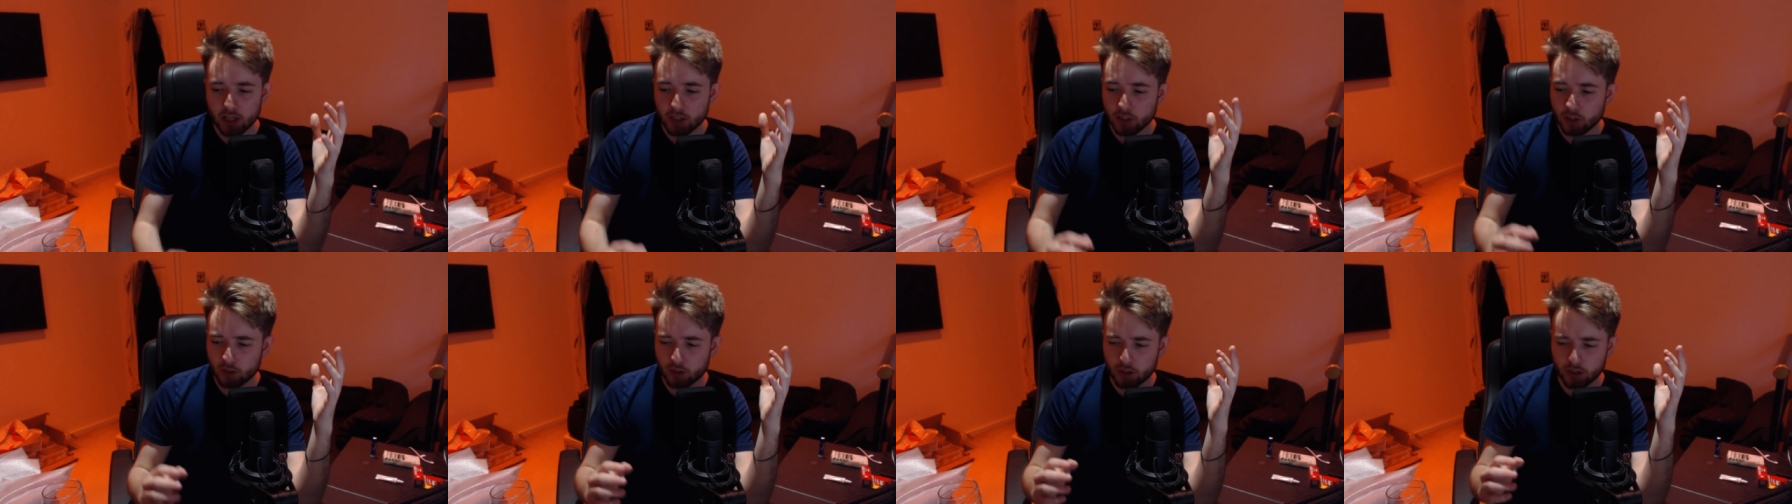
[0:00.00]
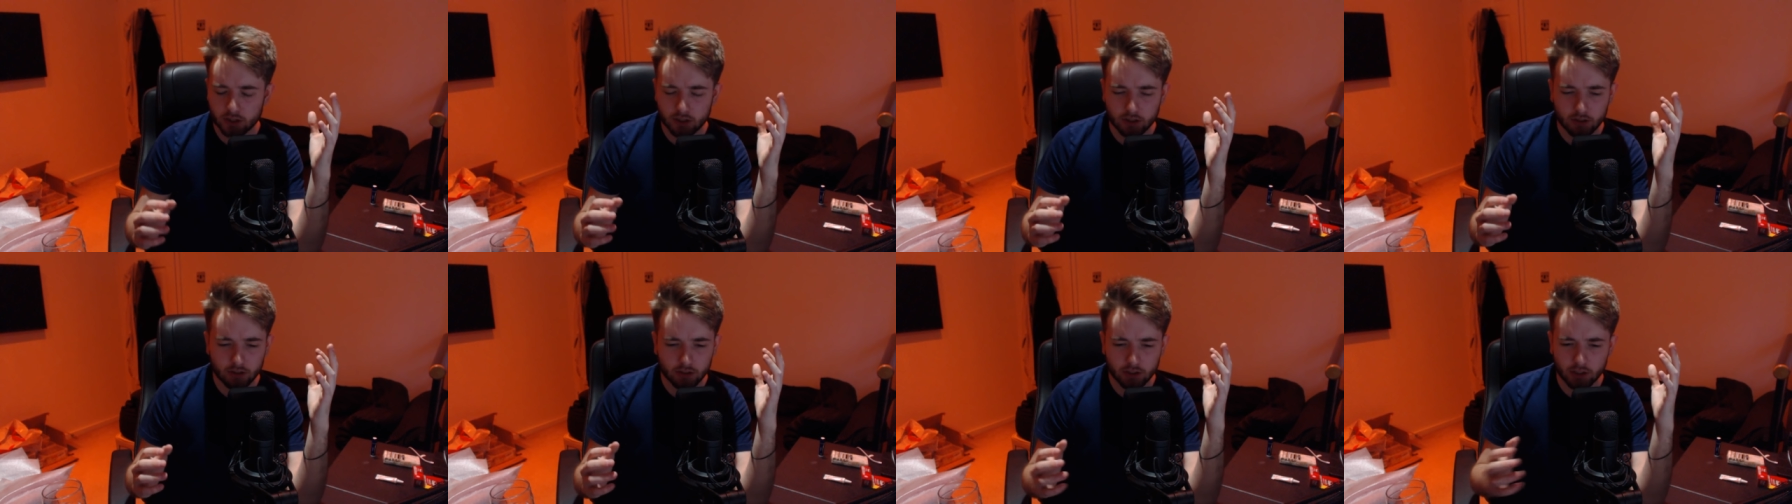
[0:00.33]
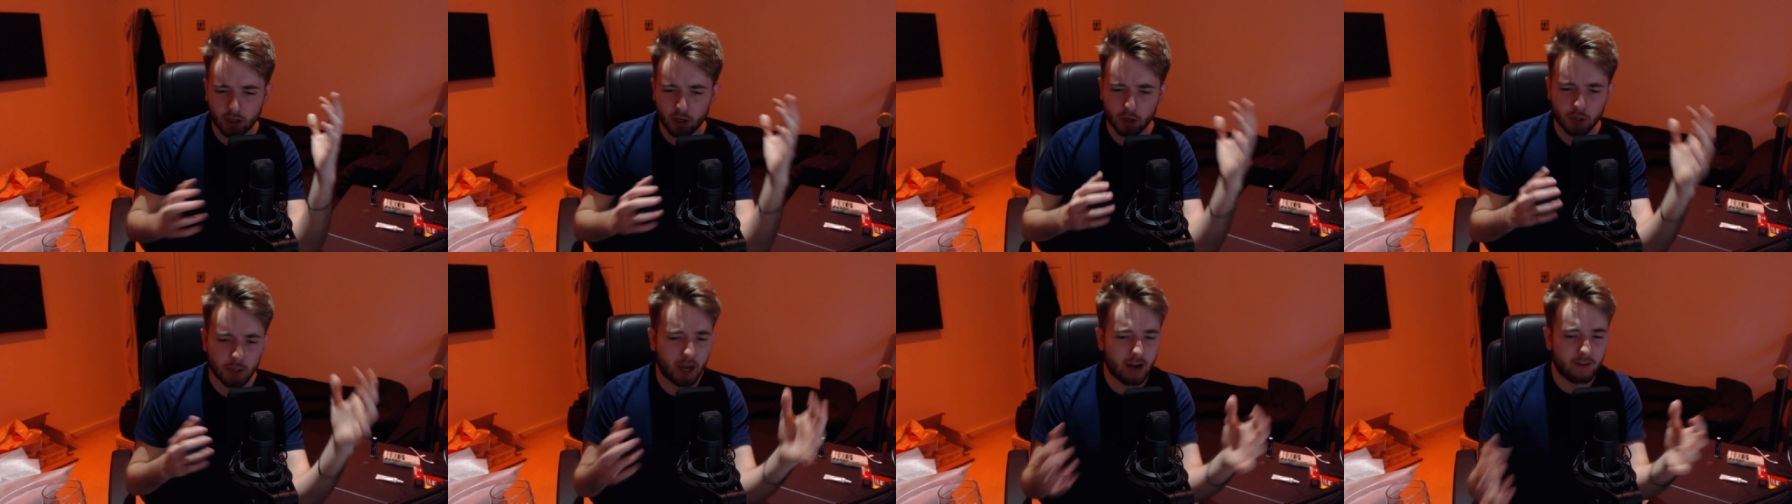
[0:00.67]
You can,
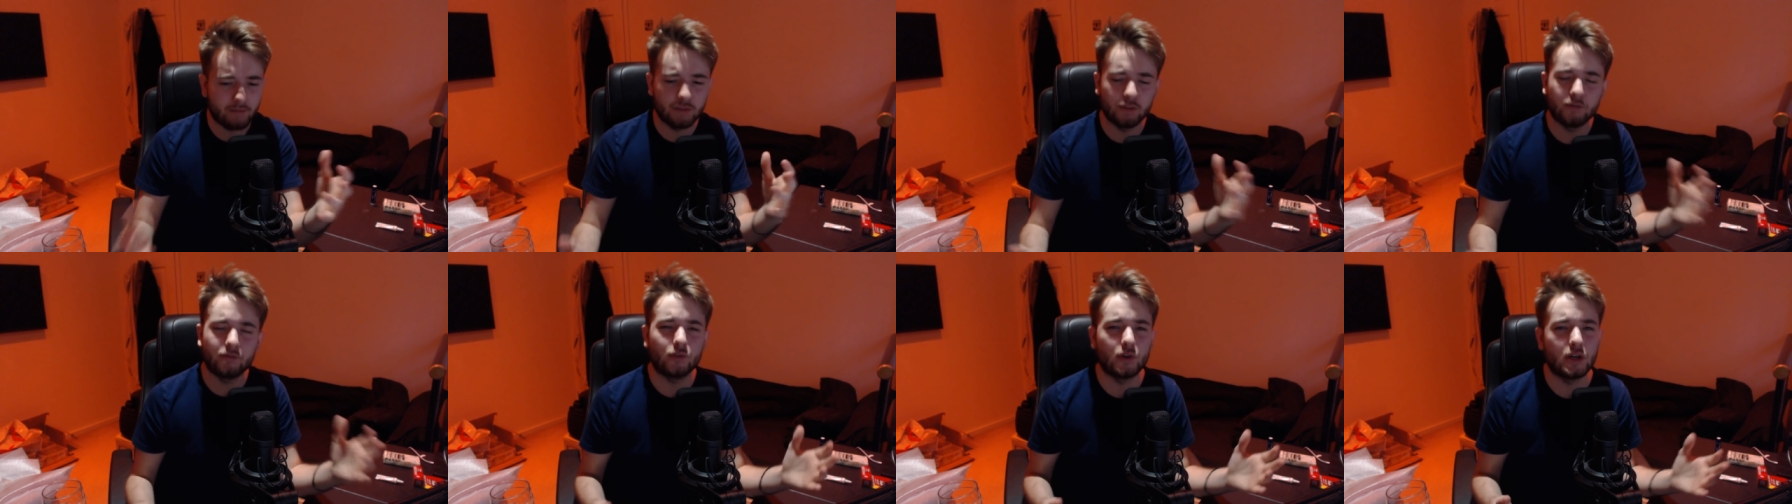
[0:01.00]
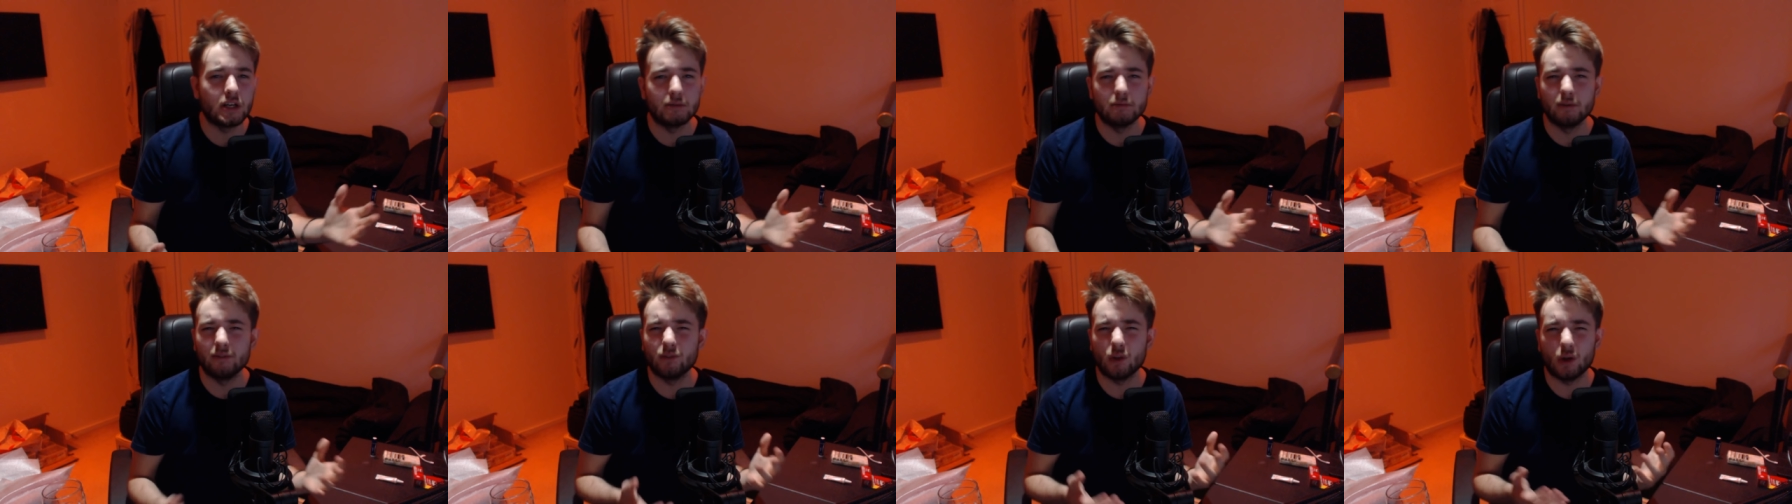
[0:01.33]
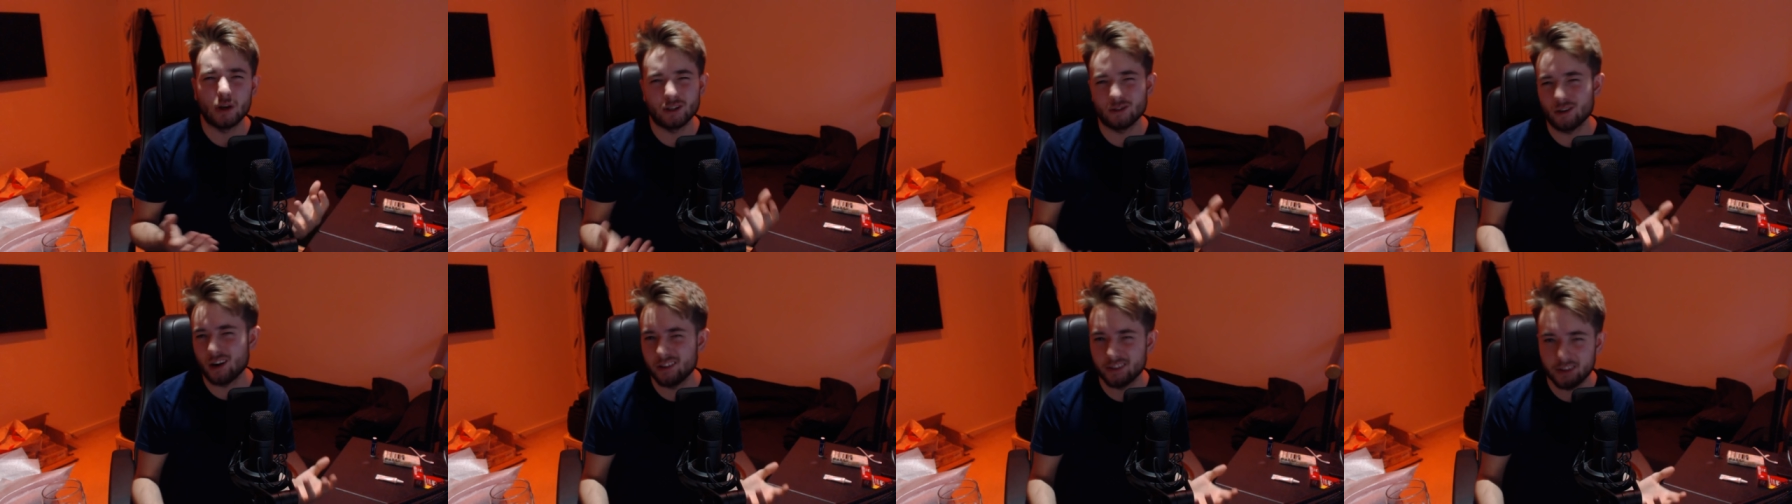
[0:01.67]
you know, you have the freedom of
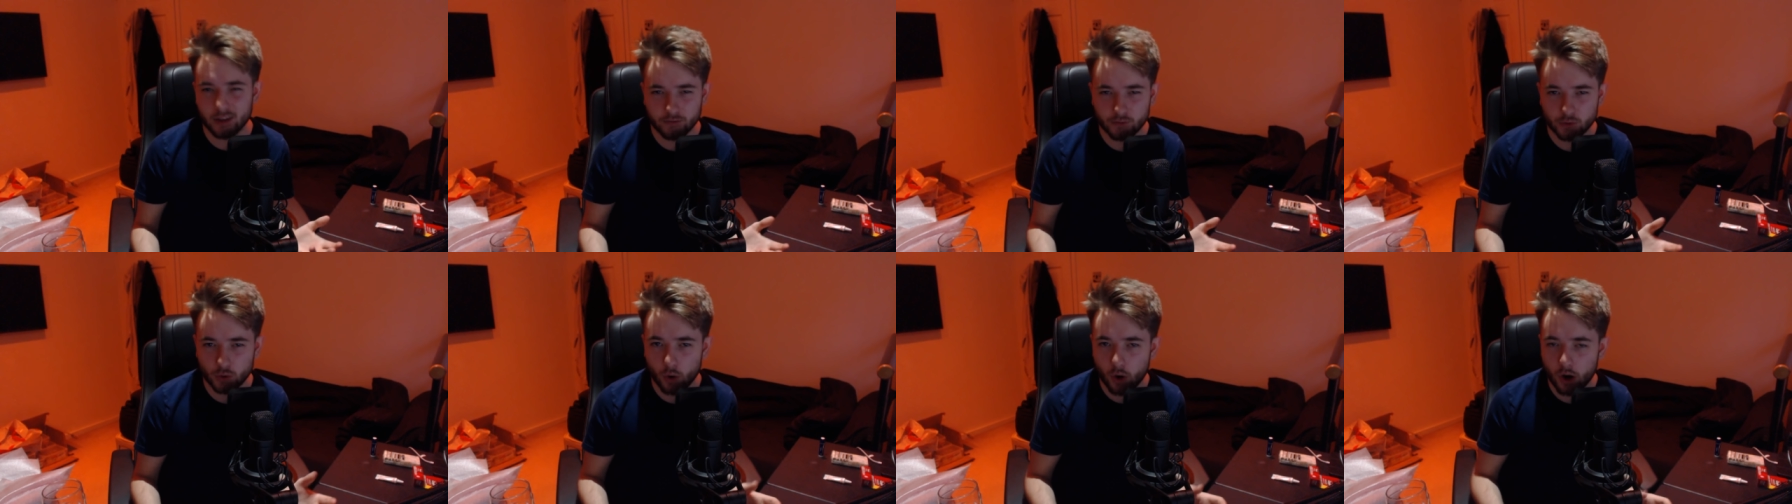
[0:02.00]
like Grand Theft